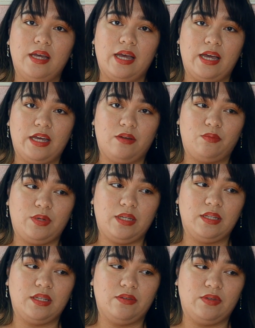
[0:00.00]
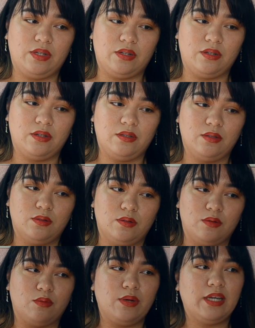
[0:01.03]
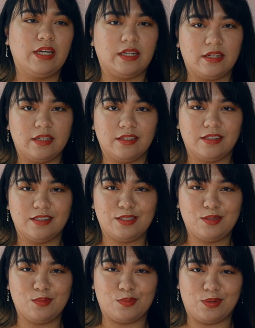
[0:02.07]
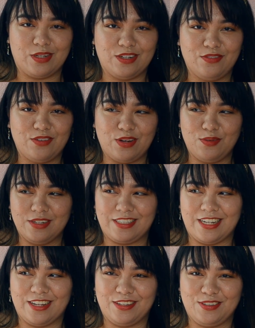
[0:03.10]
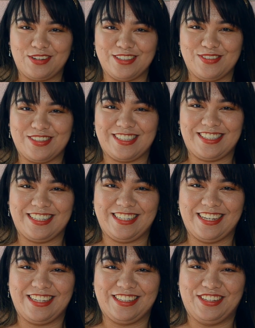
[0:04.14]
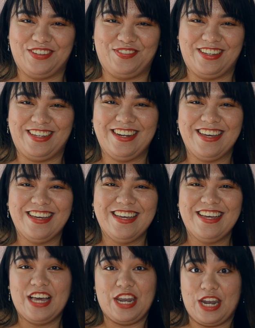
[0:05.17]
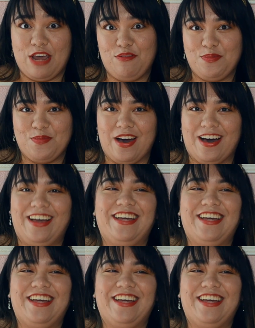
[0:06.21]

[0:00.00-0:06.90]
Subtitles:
and we live in, wait, is it weird if I don't want to tell you guys what city I live in? Never mind.